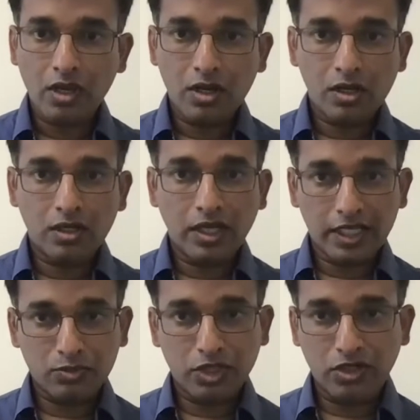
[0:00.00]
Last
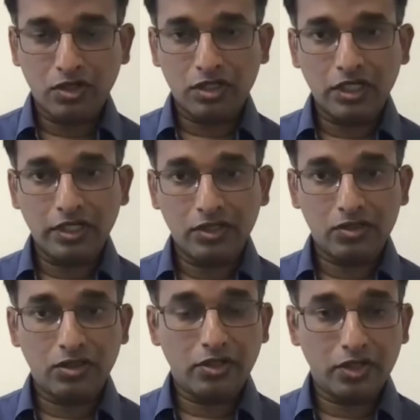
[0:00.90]
but not the least,
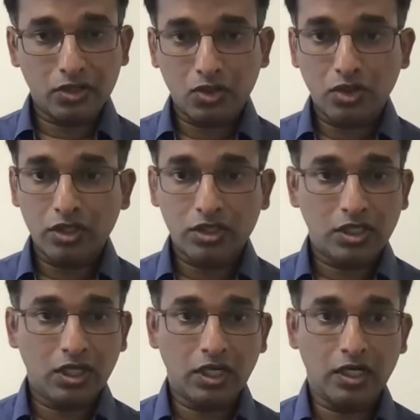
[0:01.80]
the restaurants,
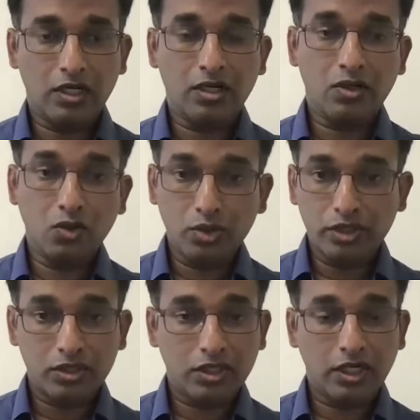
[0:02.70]
our
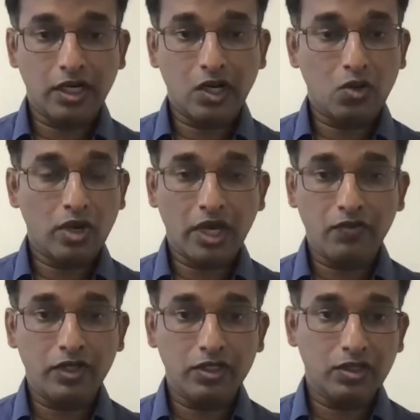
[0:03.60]
owners are now
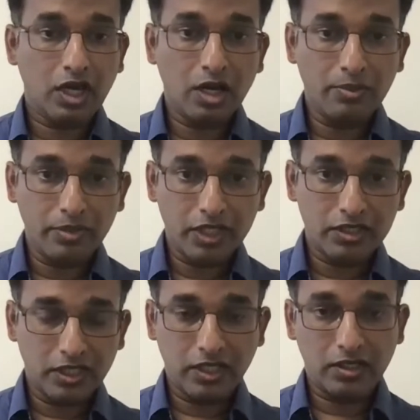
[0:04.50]
having
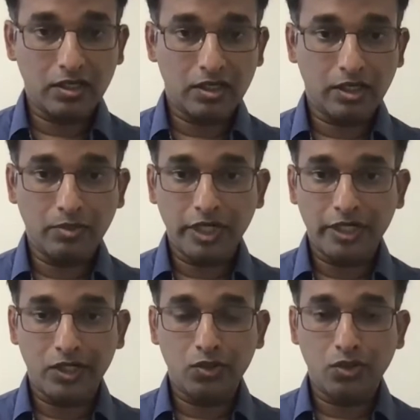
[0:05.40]
amazing ability
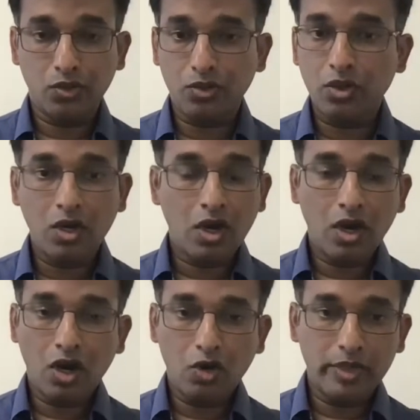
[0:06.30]
to know
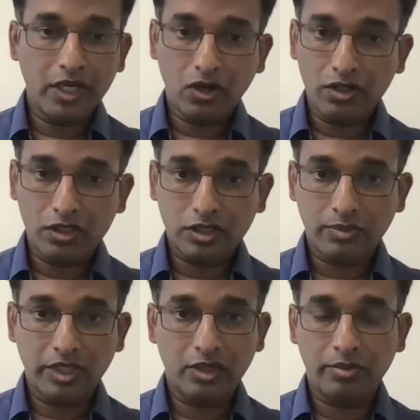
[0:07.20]
how many orders are
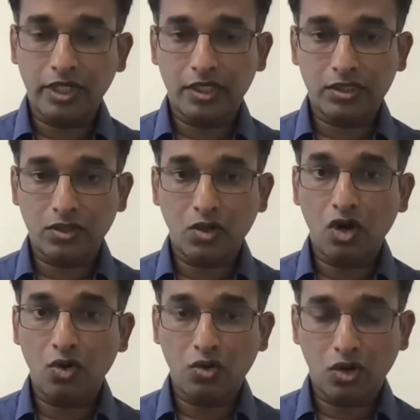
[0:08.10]
being placed,
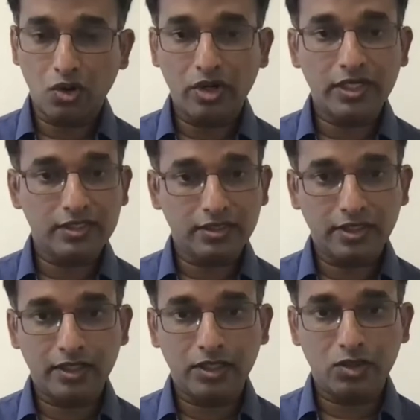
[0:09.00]
how long is it
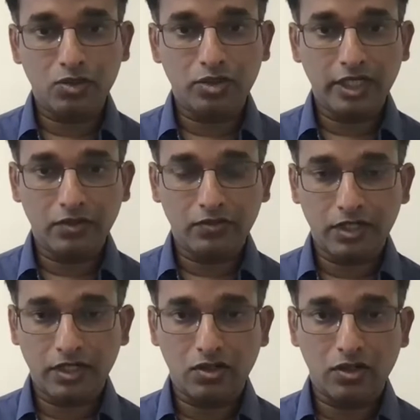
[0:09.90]
taking to deliver
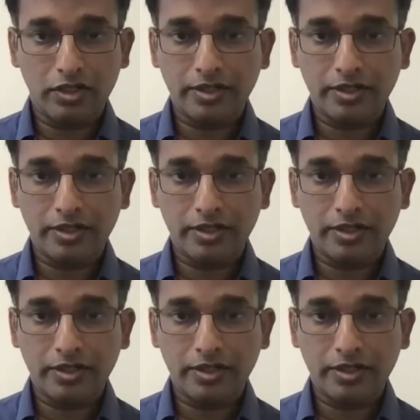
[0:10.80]
an order,